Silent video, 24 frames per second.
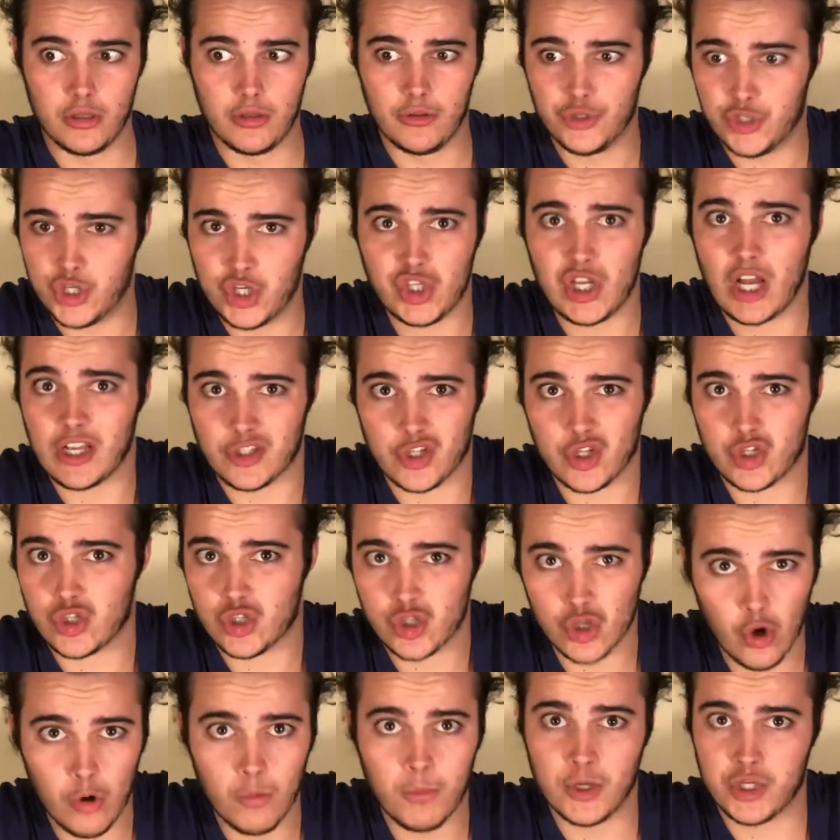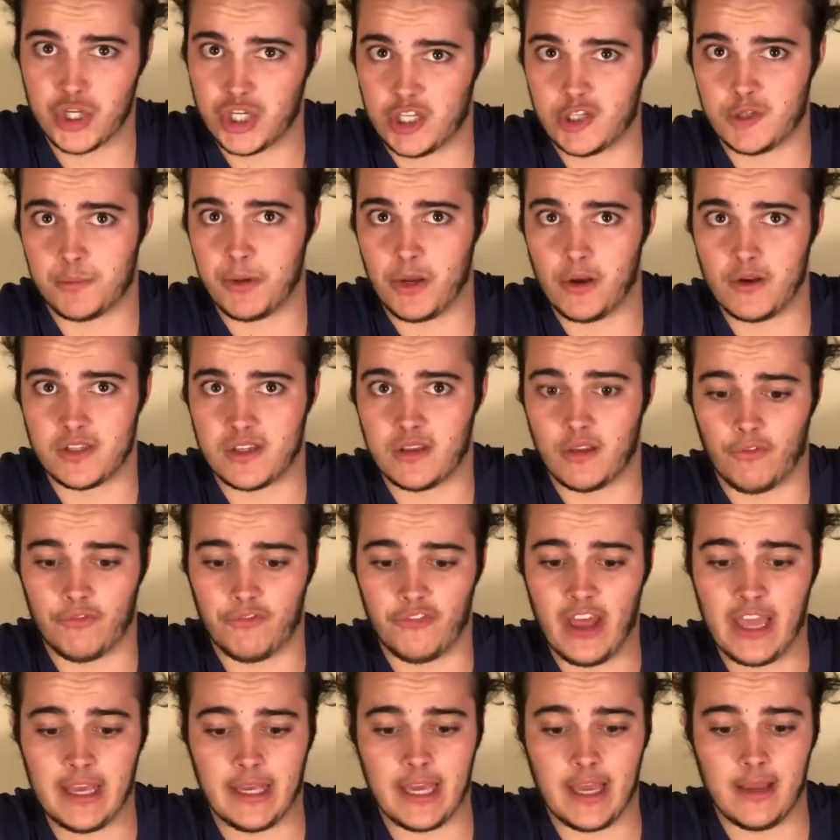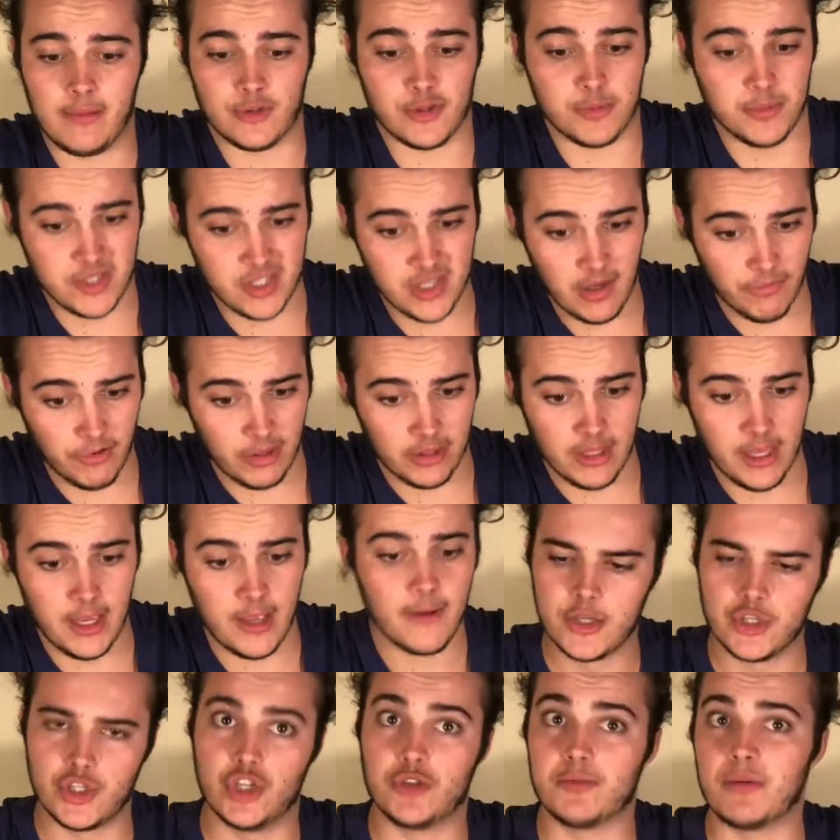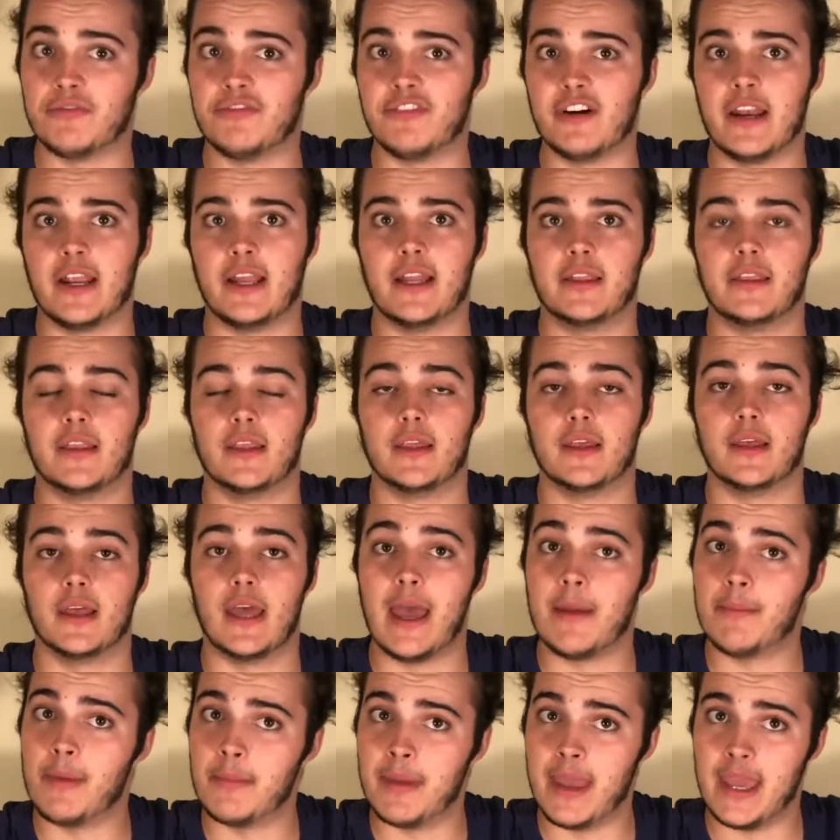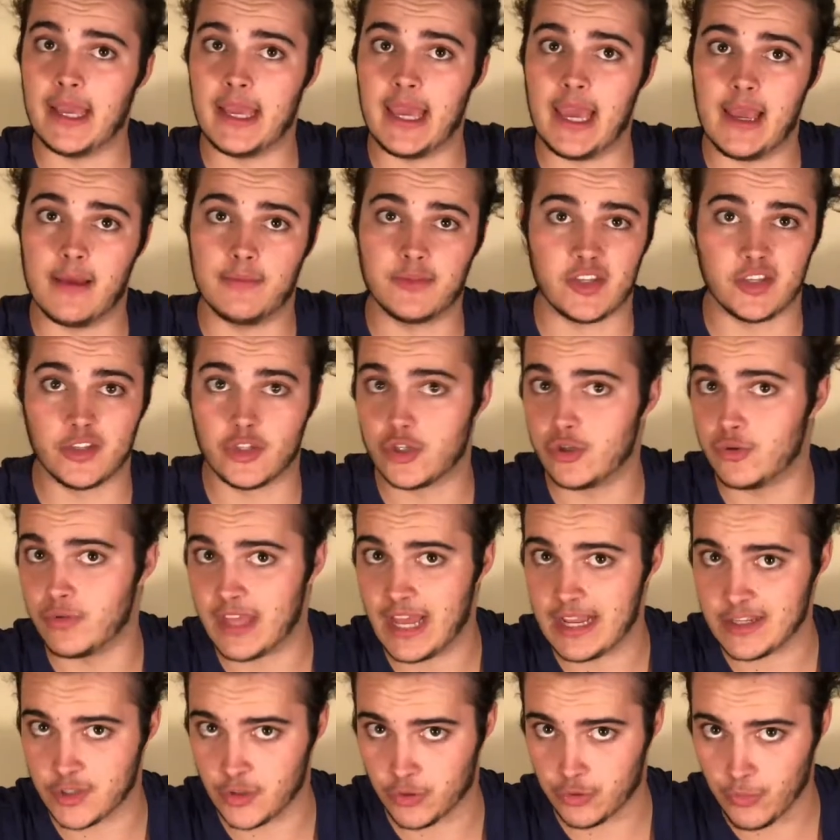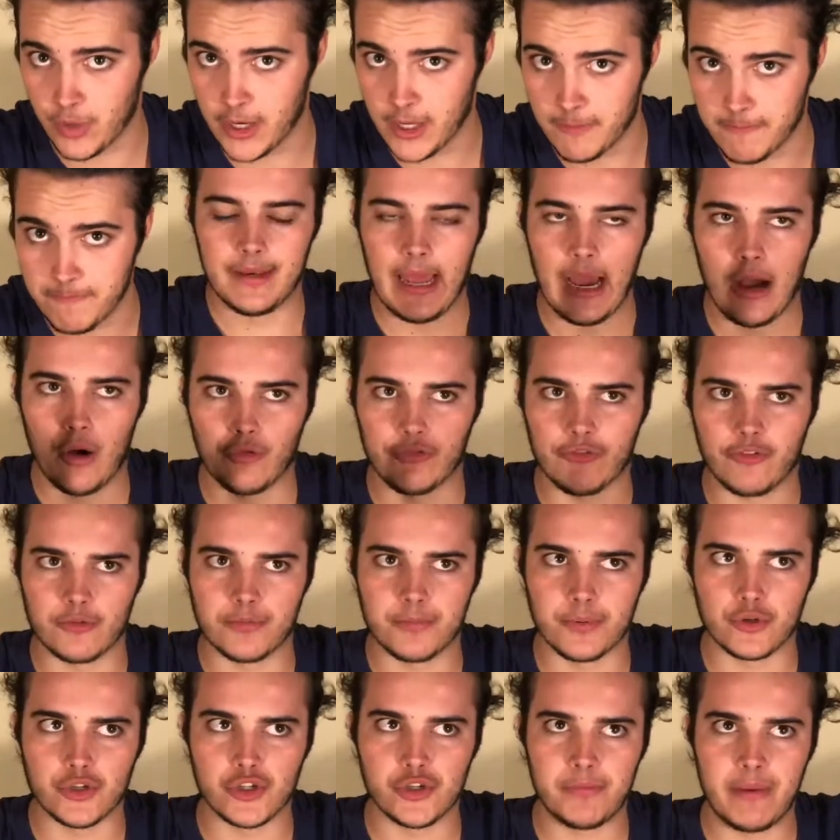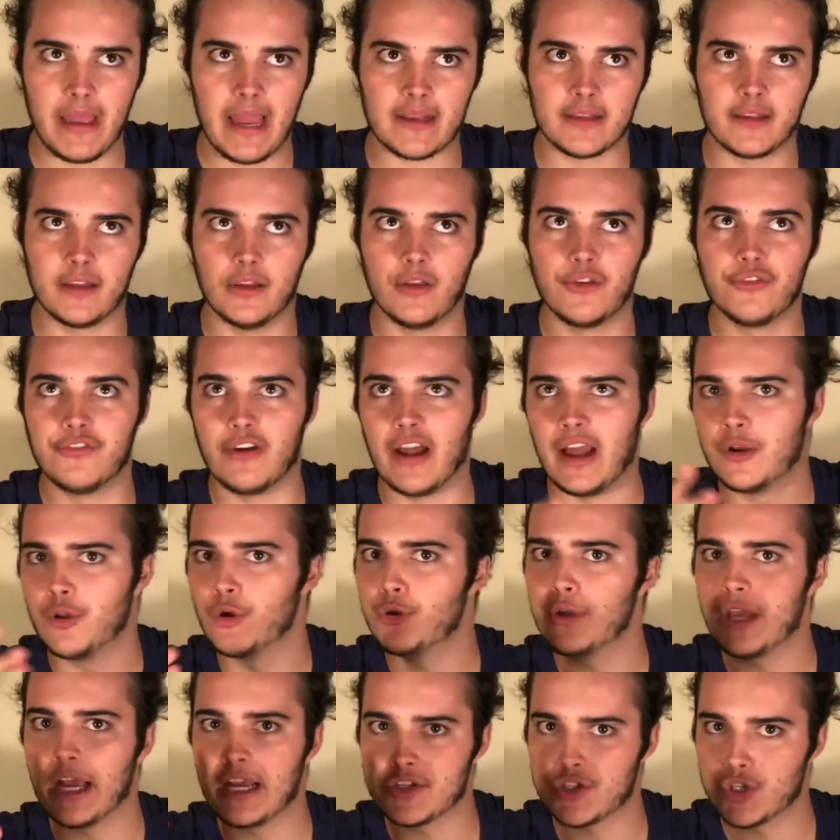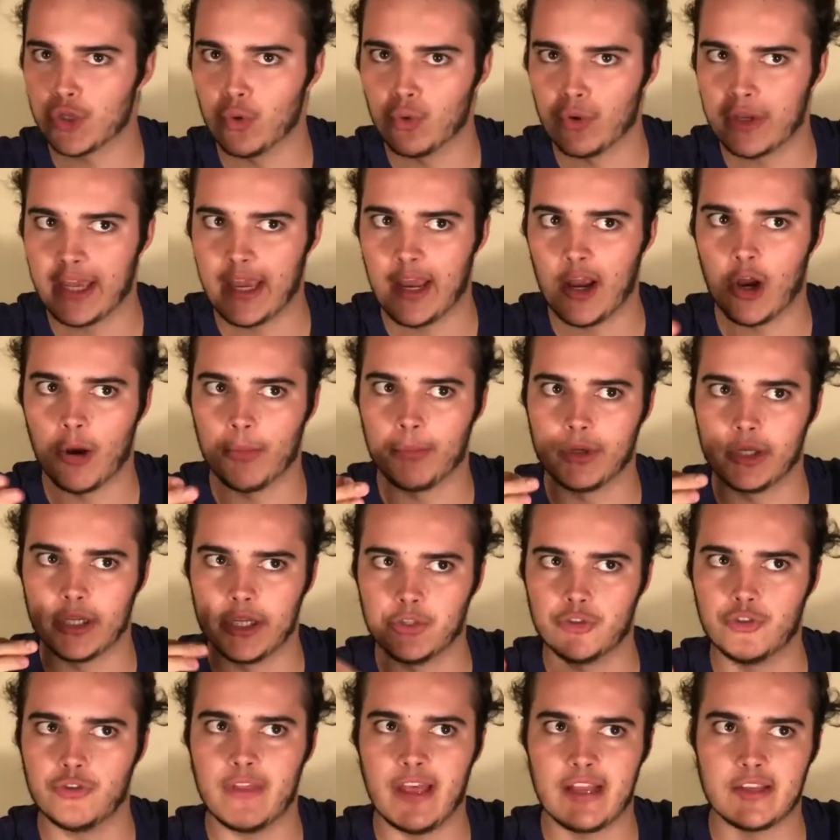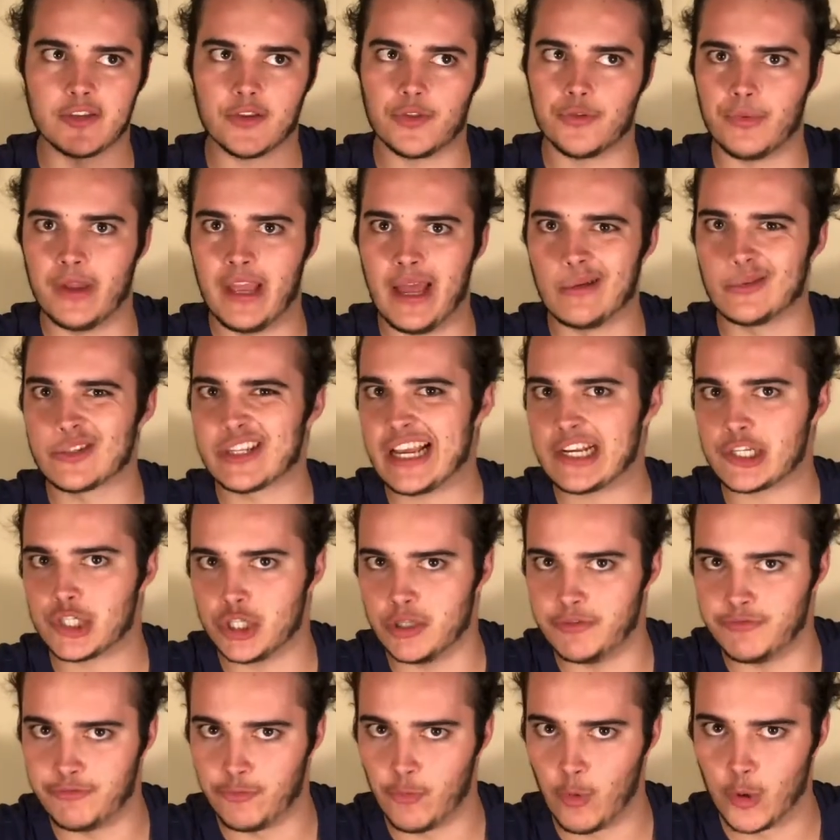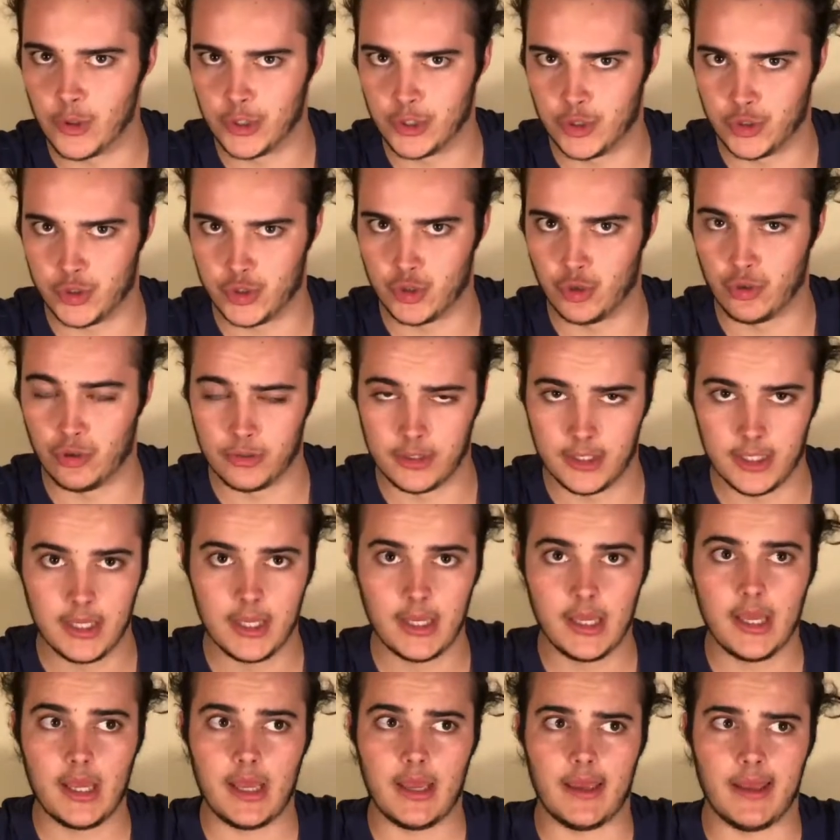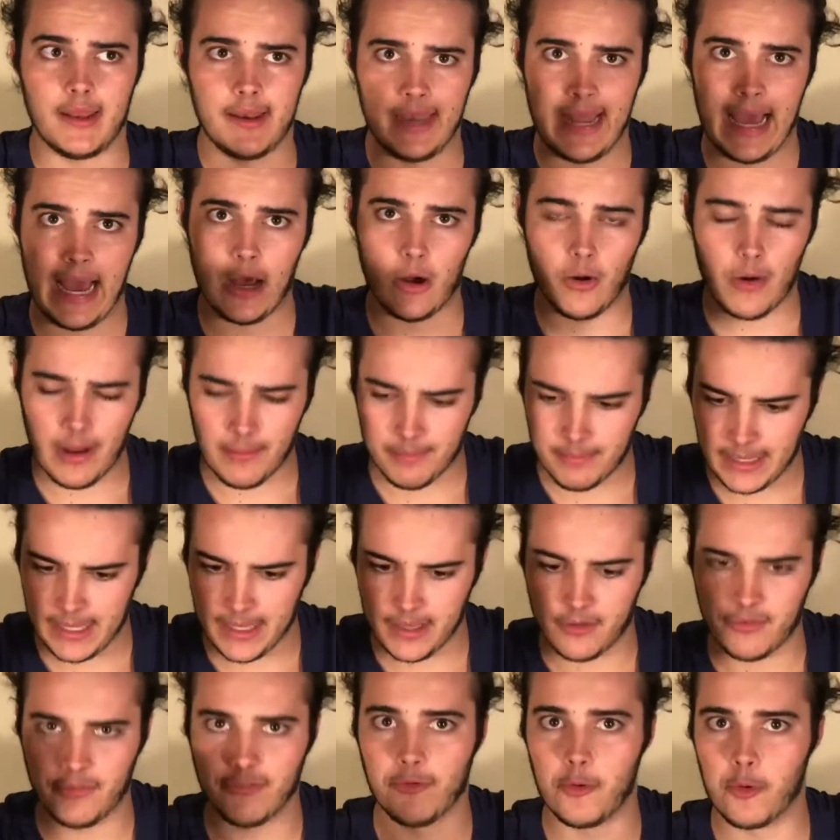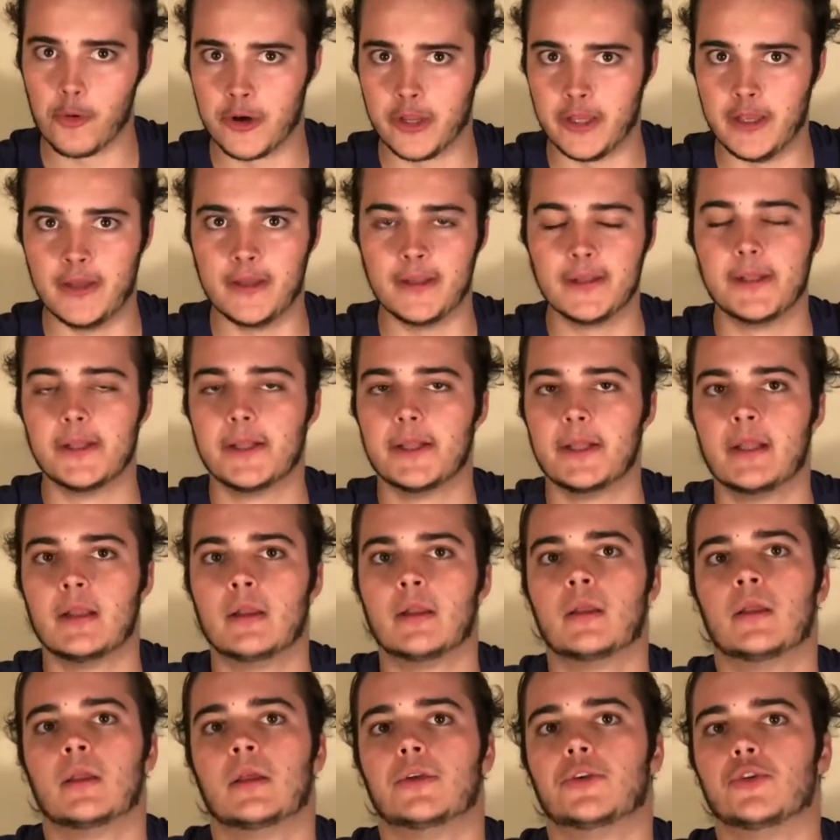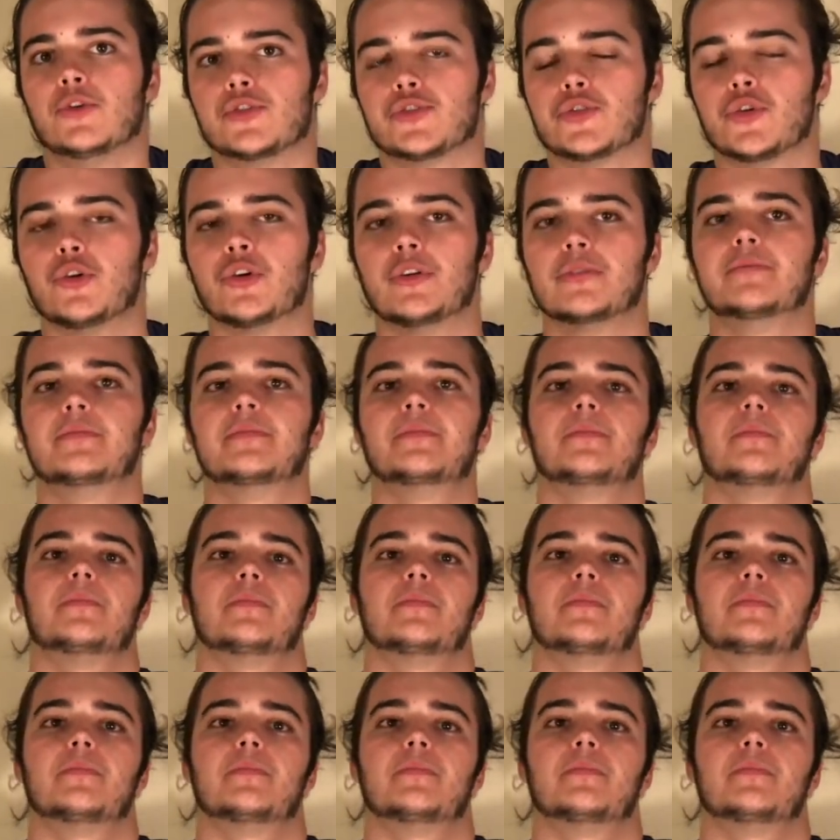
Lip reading: she's got so much experience in the fight game. Specifically, she's been fighting in the MMA game since 2003. Now, for perspective, I know you guys don't care, but in 2003, I was actually 4 years old. And now I'm like 40 years old.